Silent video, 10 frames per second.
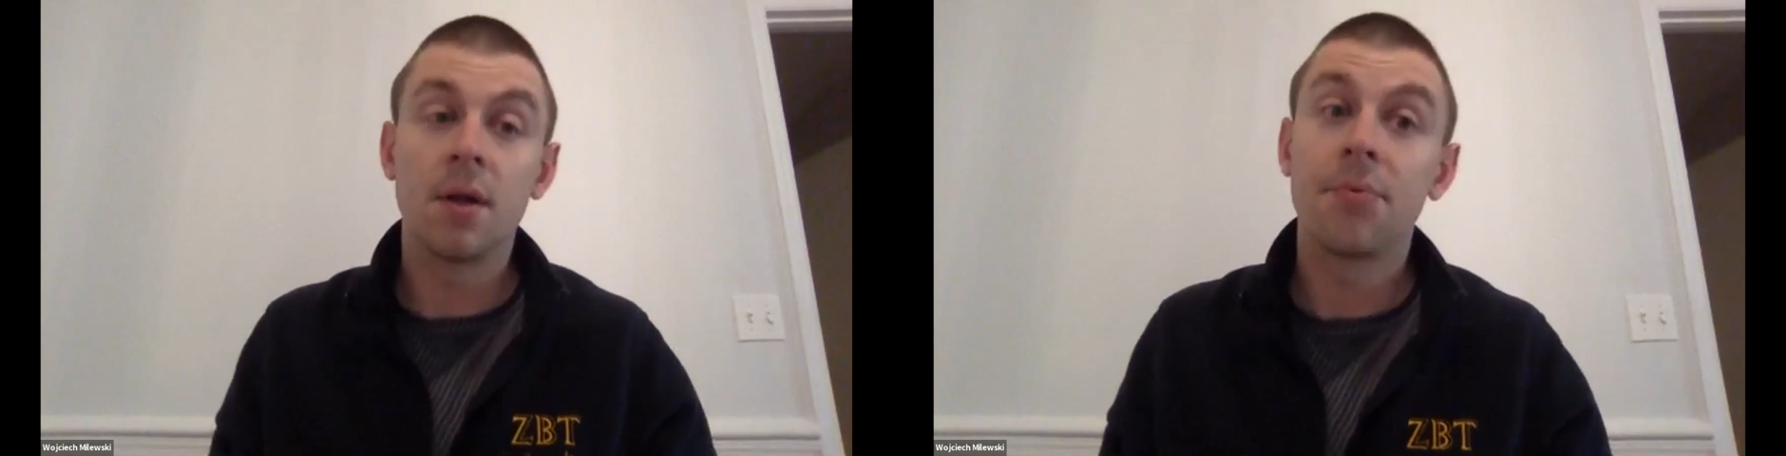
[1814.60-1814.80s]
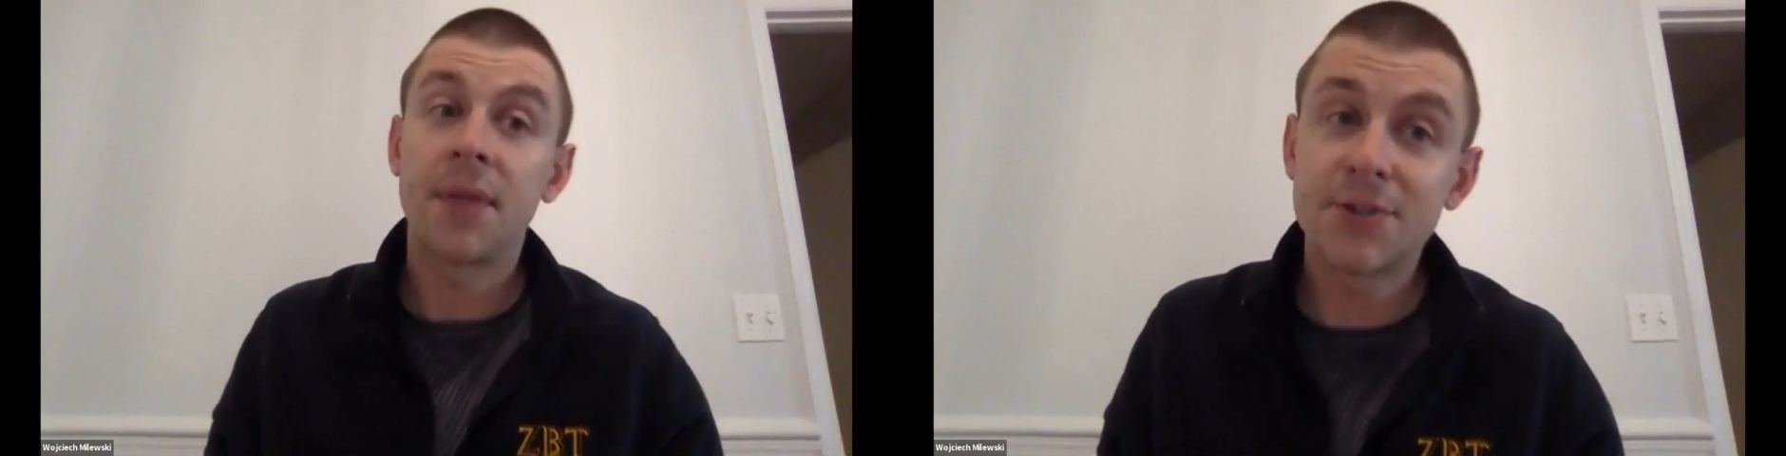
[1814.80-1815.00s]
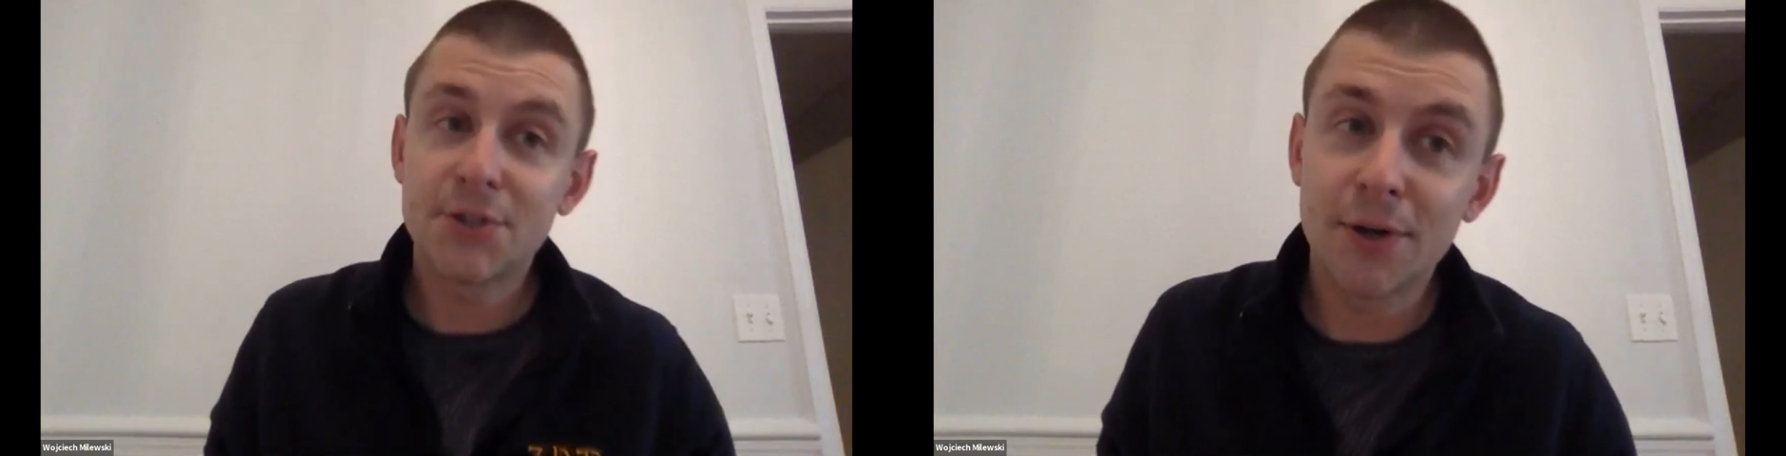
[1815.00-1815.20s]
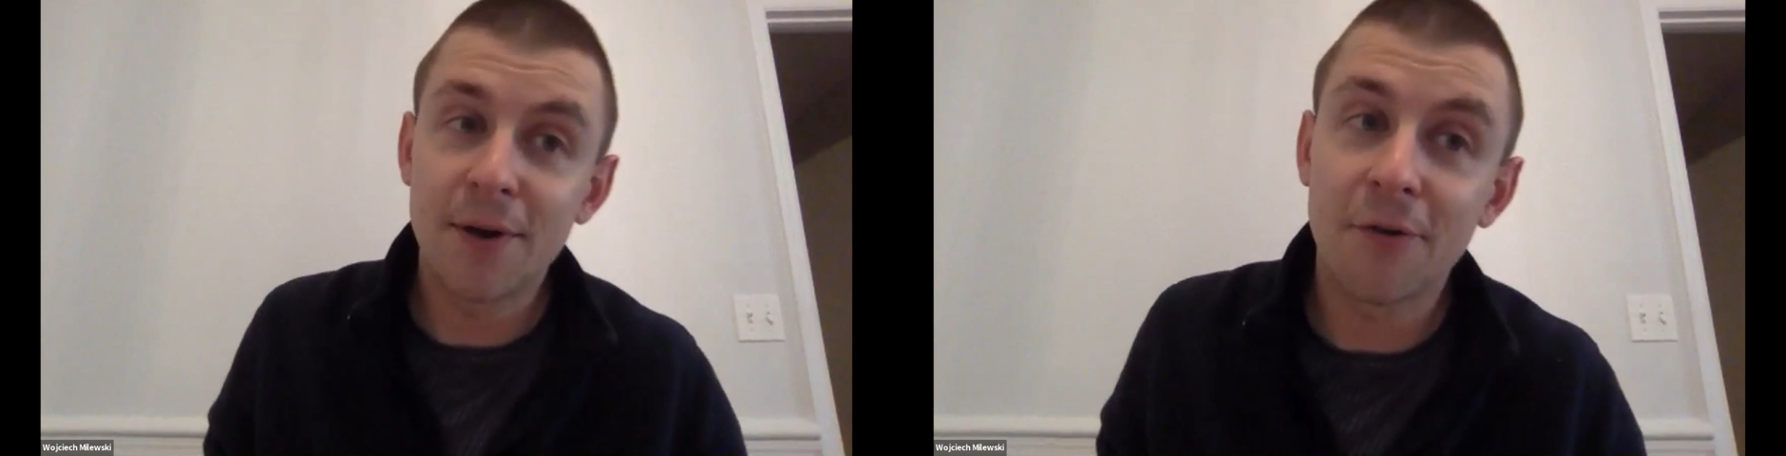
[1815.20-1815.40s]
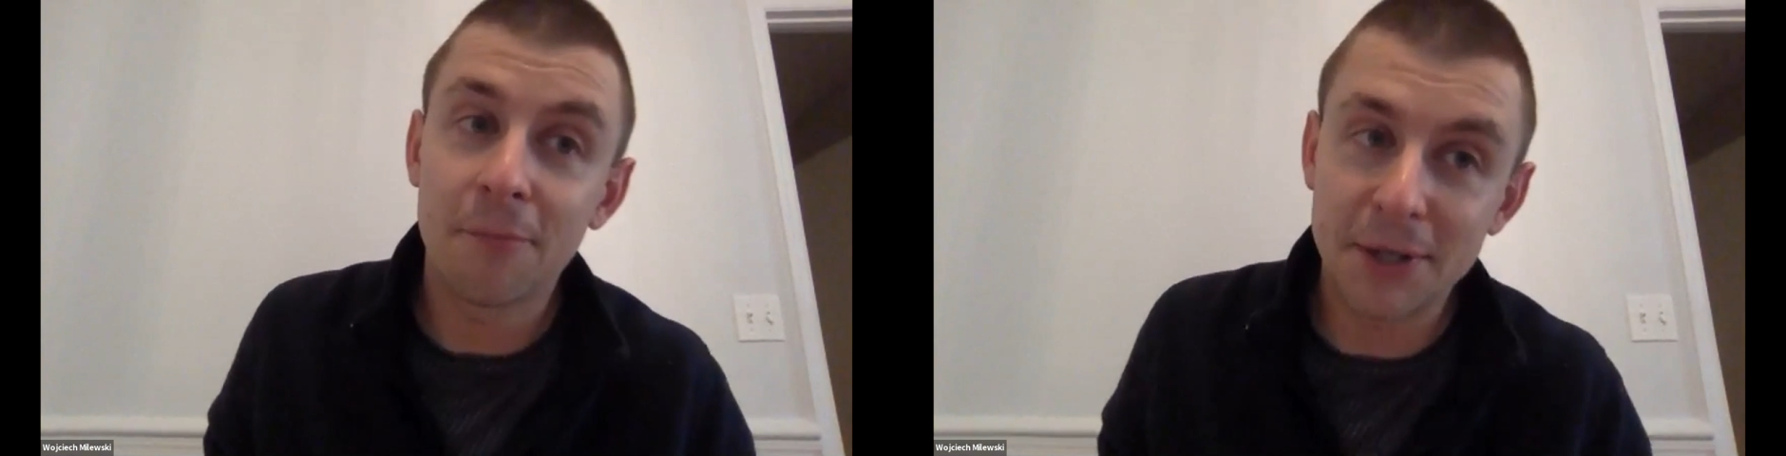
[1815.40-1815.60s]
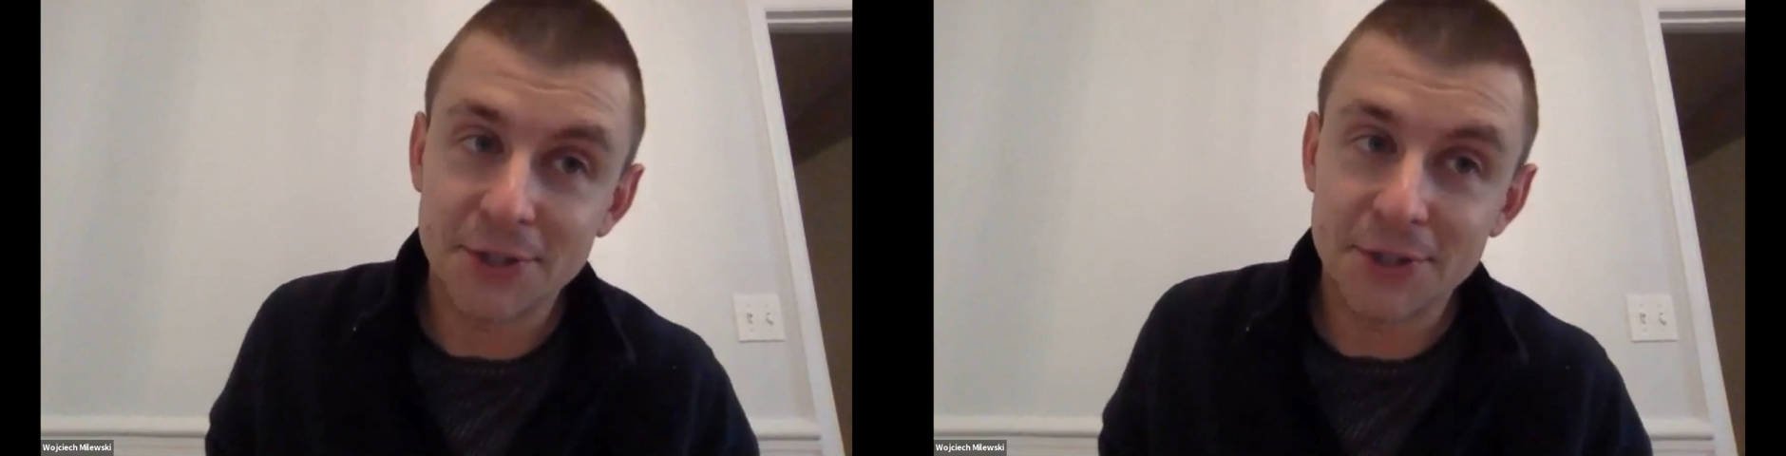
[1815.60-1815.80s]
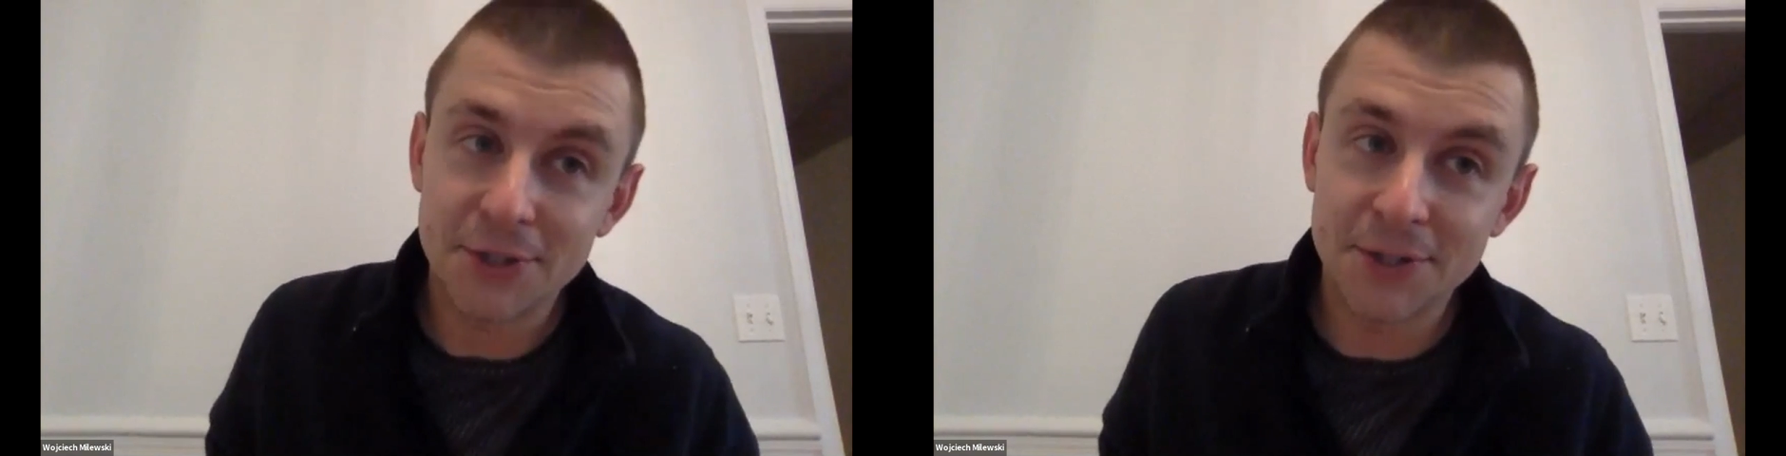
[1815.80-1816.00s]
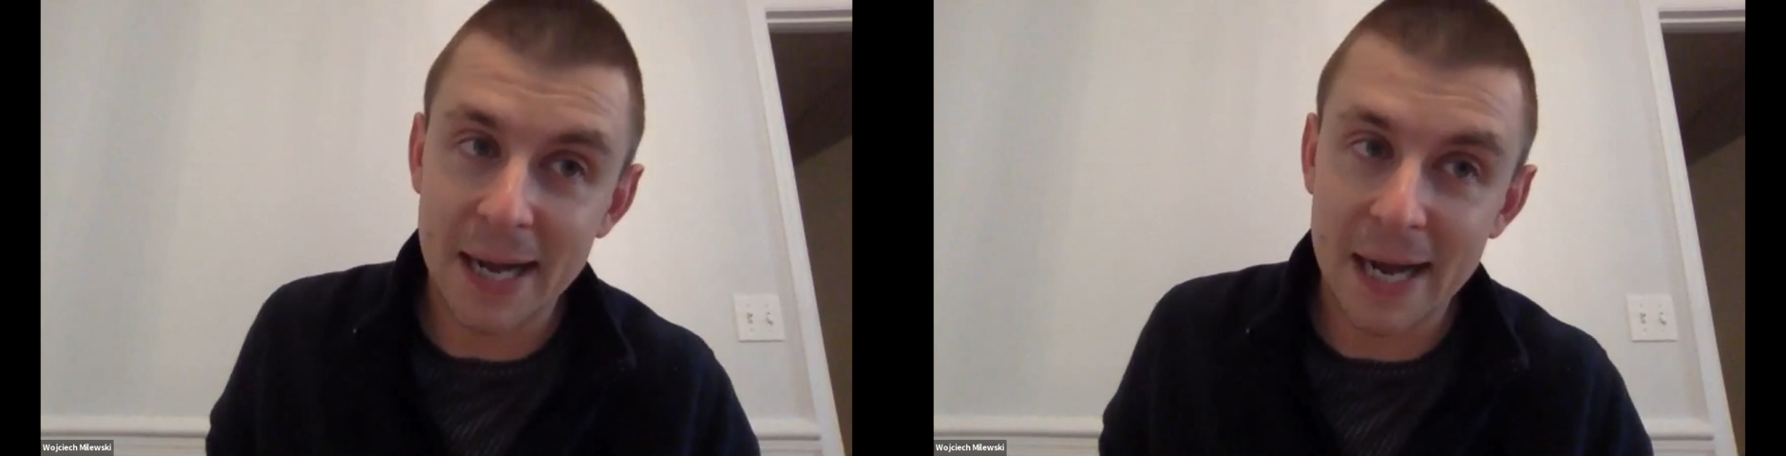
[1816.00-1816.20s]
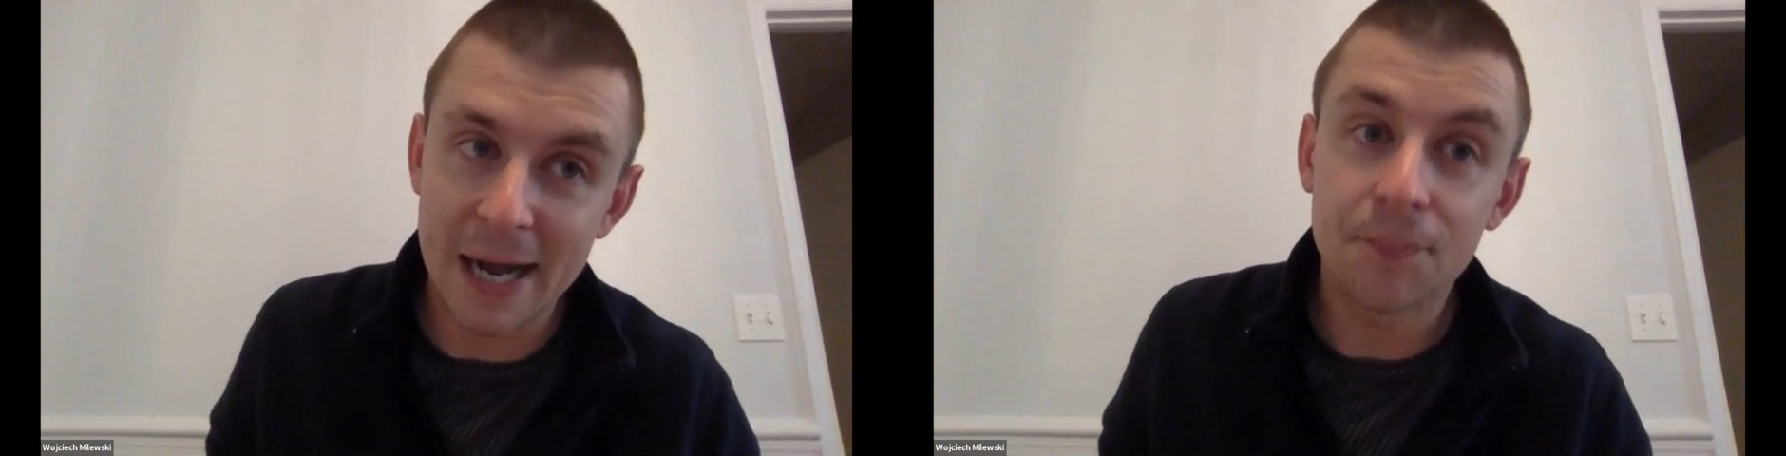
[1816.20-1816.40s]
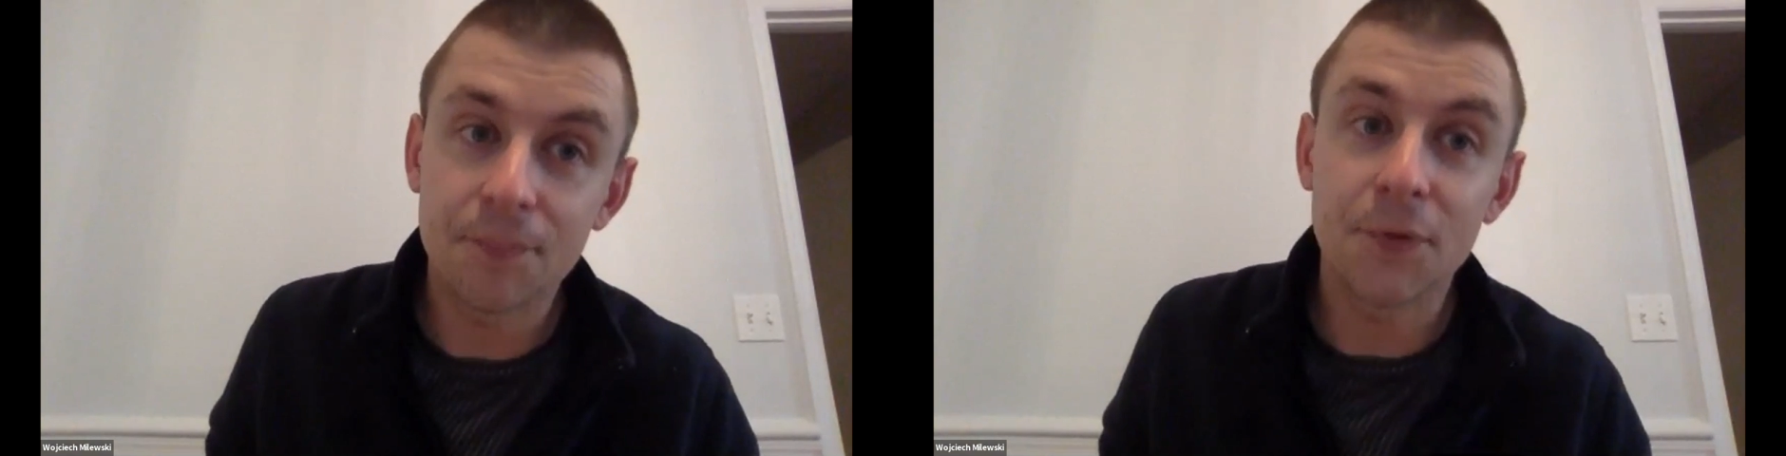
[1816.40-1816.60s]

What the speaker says: That's good information to have.